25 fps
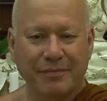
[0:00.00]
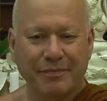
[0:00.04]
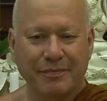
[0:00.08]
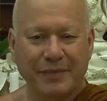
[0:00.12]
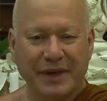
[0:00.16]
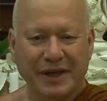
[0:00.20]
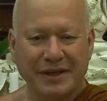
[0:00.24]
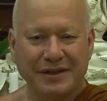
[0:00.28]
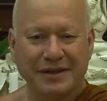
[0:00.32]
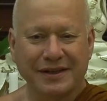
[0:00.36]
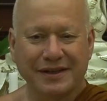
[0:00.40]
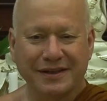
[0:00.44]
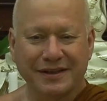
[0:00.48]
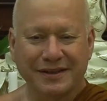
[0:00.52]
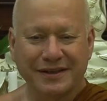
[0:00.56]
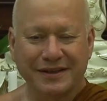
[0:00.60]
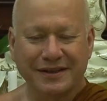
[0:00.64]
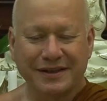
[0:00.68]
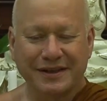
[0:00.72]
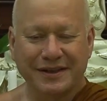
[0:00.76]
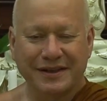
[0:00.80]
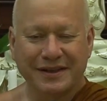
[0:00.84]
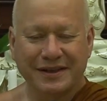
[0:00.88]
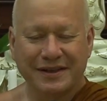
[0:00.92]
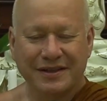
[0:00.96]
better,
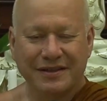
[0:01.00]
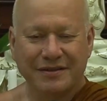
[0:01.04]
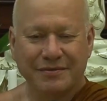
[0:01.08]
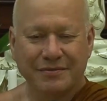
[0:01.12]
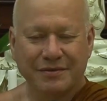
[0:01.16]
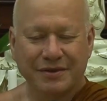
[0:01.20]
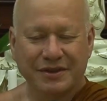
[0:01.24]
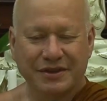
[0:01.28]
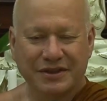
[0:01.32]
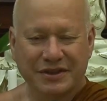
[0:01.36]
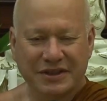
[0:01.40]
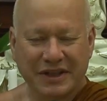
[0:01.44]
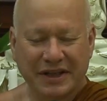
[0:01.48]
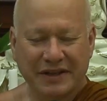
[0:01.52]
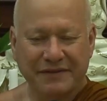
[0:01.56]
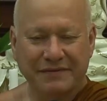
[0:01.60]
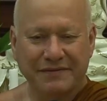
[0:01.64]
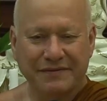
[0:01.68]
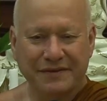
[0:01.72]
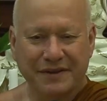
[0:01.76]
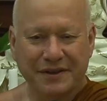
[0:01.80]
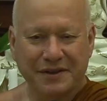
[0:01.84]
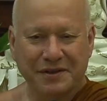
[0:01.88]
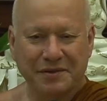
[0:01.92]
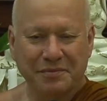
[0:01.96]

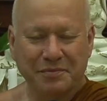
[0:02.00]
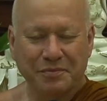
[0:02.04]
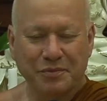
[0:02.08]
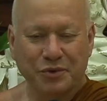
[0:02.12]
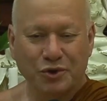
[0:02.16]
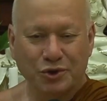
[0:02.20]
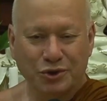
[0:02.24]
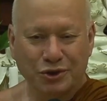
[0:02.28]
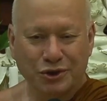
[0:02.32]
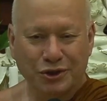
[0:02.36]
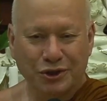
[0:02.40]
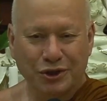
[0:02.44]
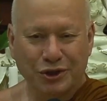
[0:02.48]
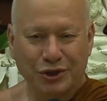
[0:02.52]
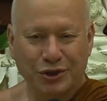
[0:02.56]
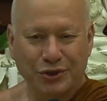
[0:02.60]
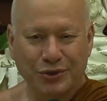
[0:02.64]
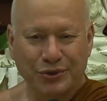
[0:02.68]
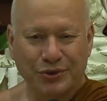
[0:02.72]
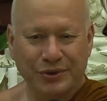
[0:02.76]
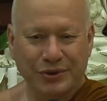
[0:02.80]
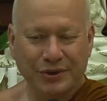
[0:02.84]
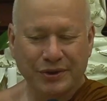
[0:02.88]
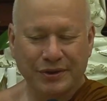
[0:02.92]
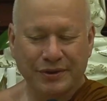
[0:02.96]
safer, more
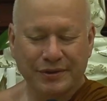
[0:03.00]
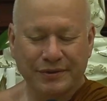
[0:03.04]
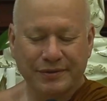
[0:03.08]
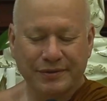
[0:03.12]
secure.